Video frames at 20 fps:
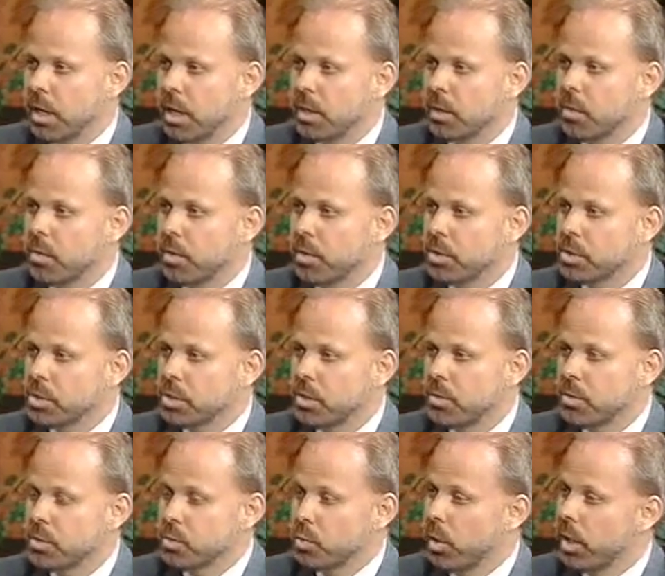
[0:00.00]
and of course
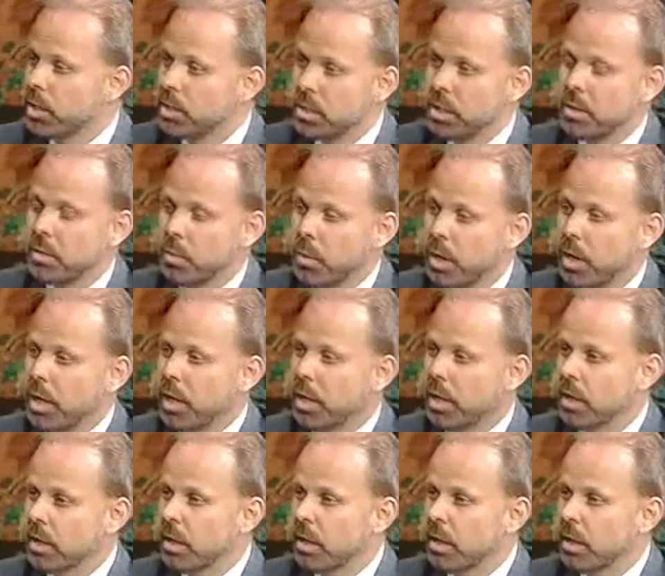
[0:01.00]
he was wasting away,